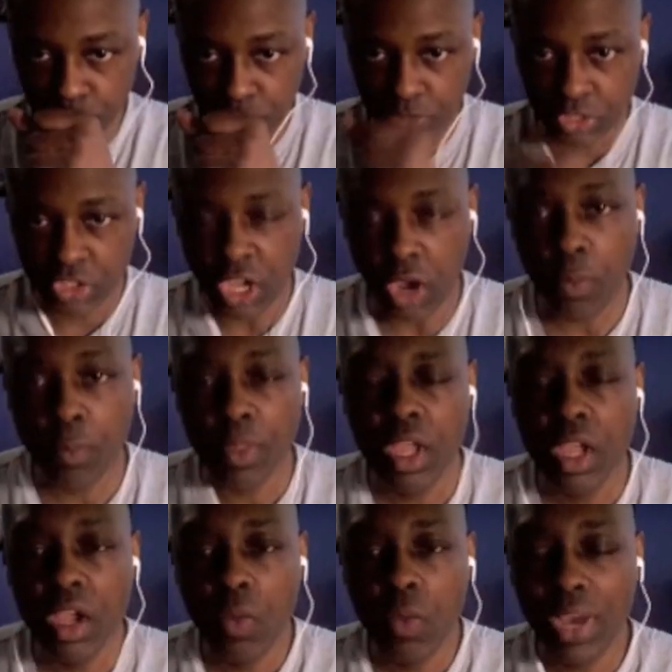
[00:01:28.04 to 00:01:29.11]
So,
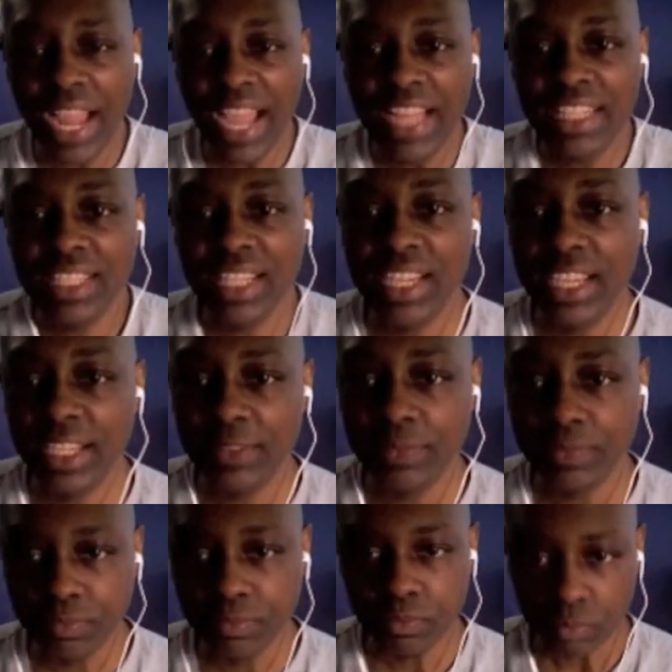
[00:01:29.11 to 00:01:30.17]
what I did
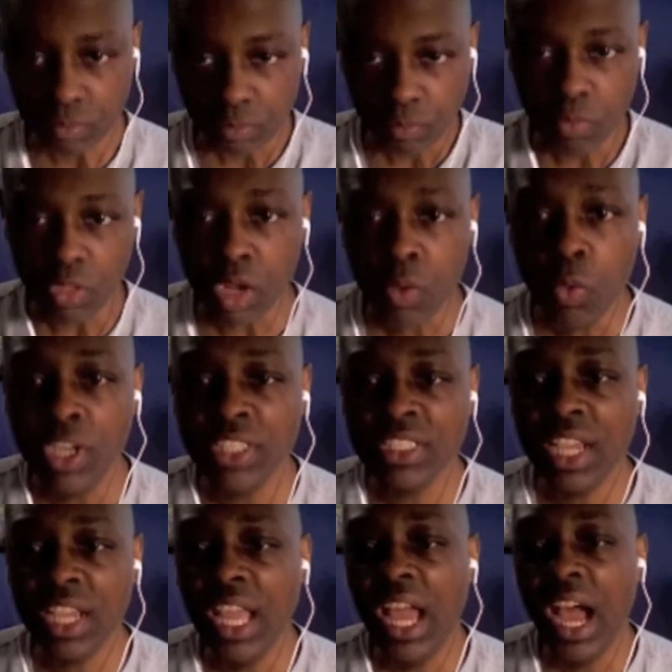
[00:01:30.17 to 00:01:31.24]

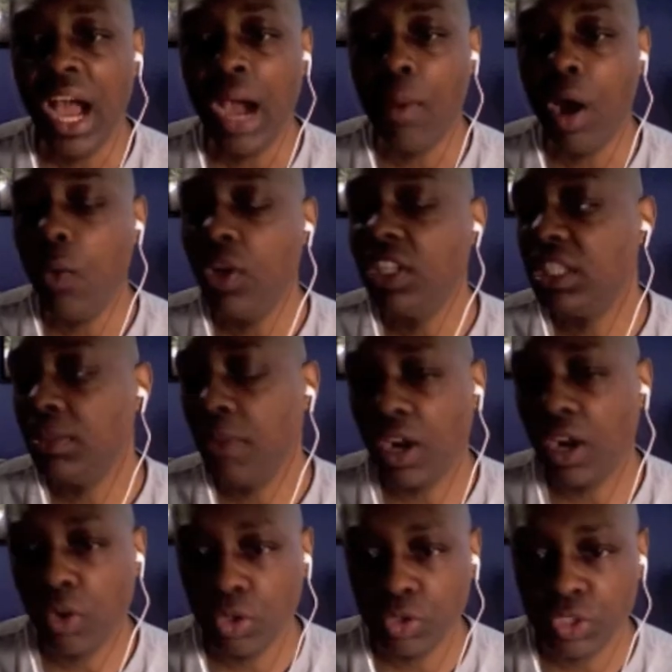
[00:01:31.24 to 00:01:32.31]
was I'm always in
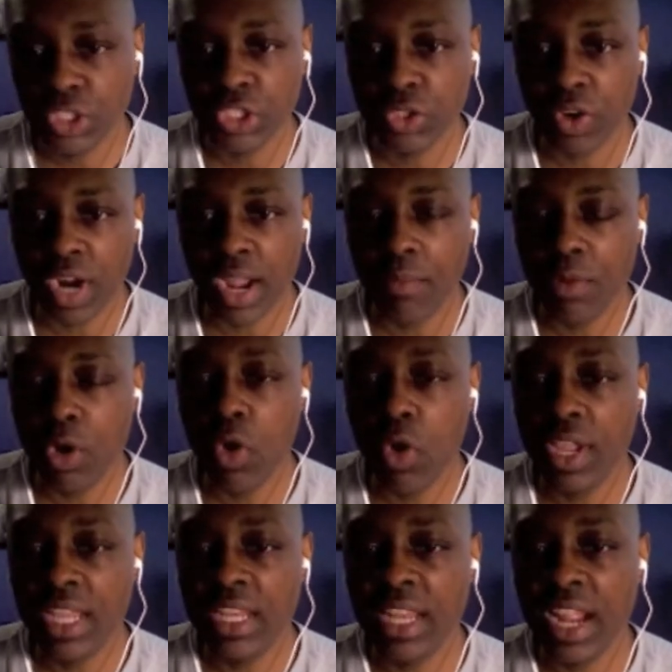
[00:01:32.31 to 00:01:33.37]
my grocery store. I'm
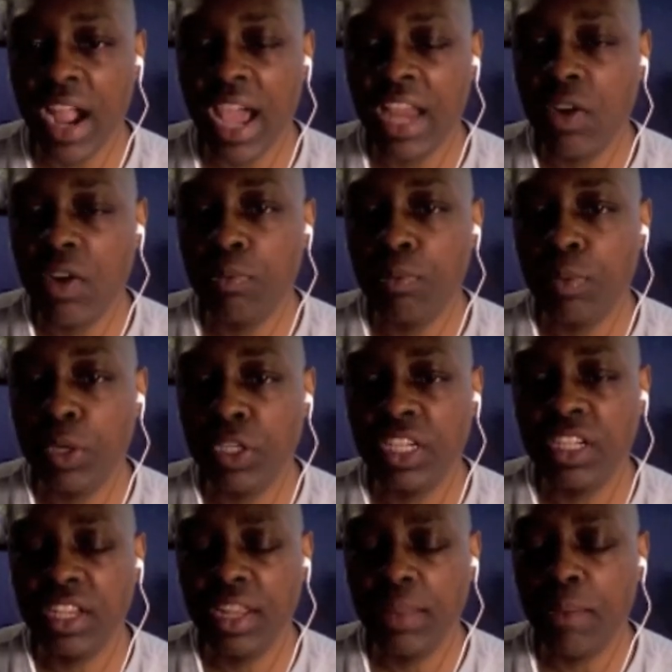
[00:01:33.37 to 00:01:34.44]
going in there. I don't
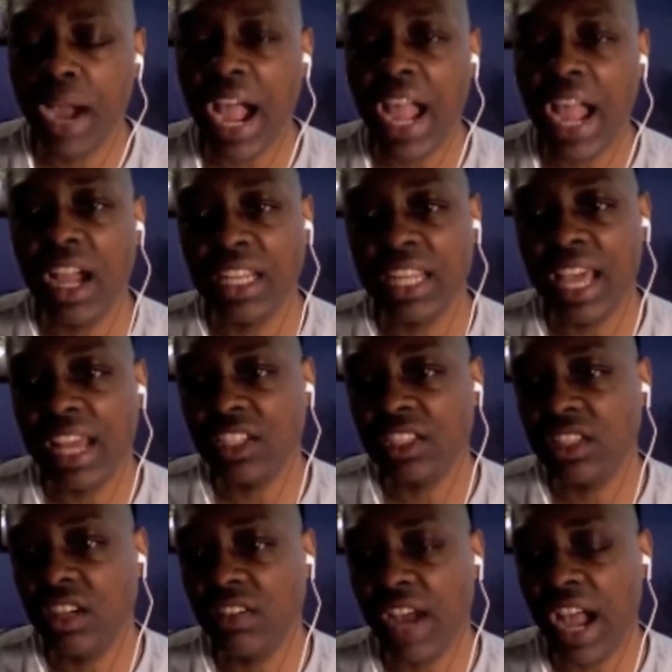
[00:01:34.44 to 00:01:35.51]
particularly buy a lot of
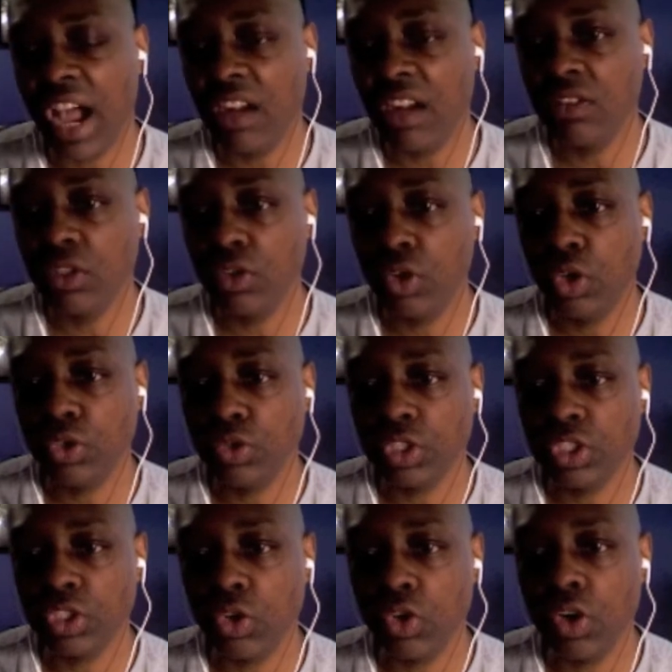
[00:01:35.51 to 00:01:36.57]
stuff out of the grocery
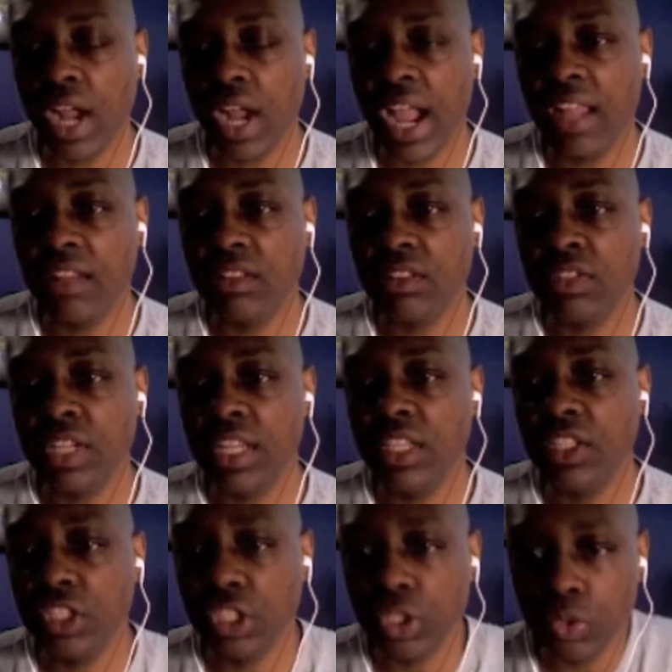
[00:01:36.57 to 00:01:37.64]
store. I
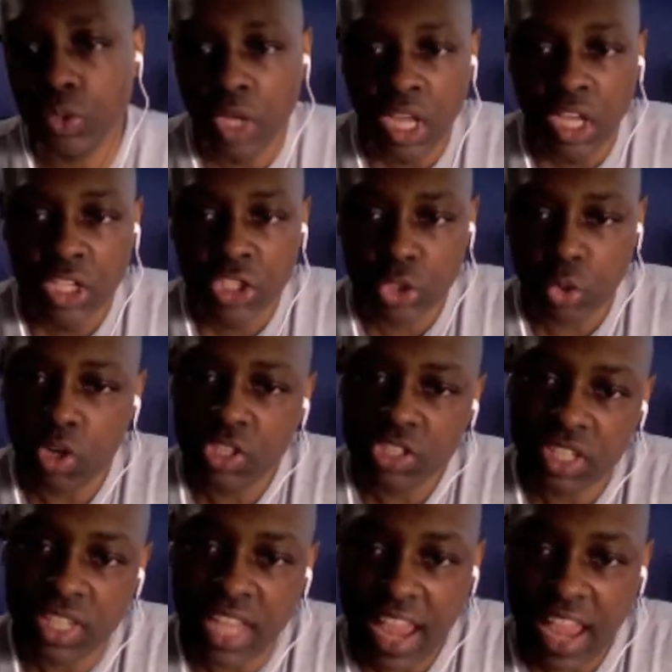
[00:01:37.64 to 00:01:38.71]
tend to source
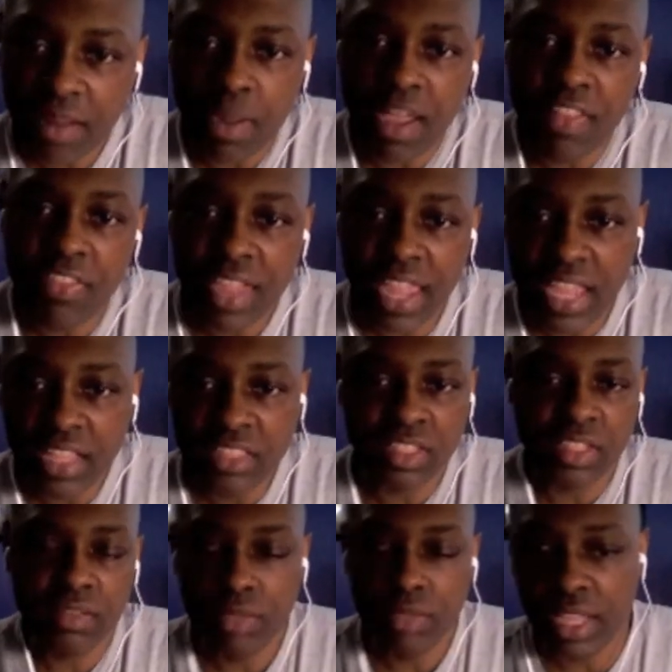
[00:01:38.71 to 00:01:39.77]
a lot of my things
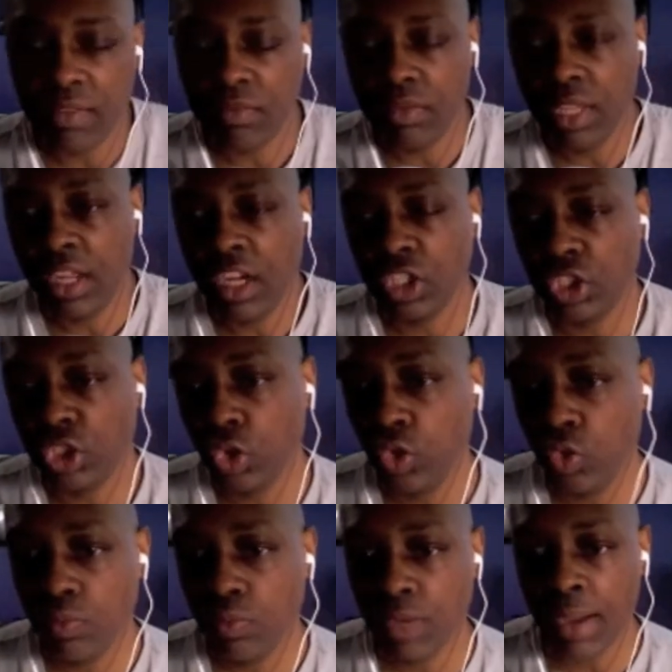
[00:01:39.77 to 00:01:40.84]
and, and, and
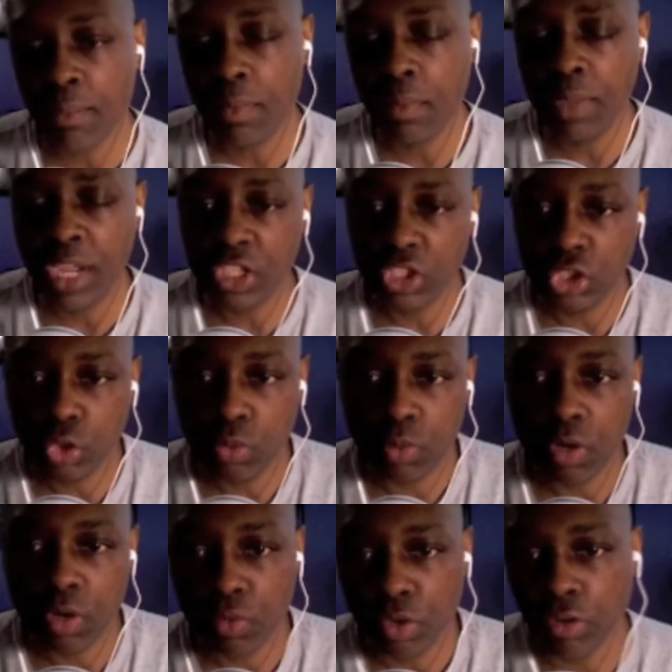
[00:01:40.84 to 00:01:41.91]
consume. I'm a big
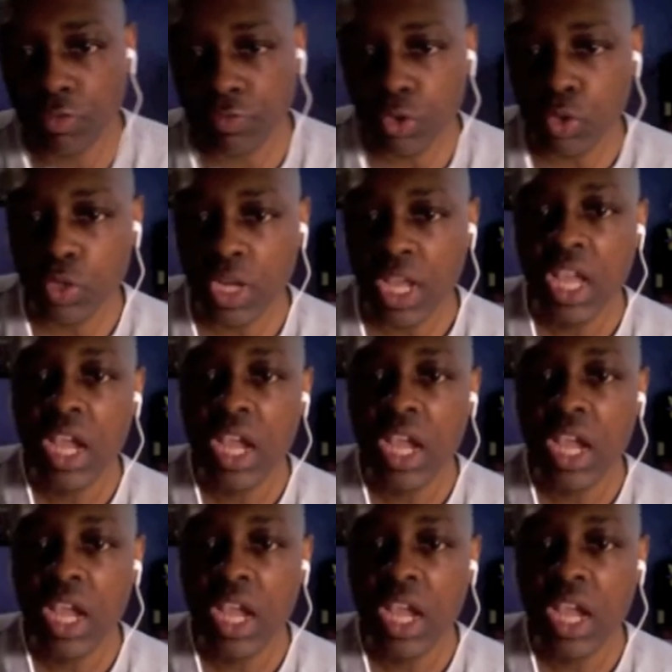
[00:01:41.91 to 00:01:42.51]
consumer of real food.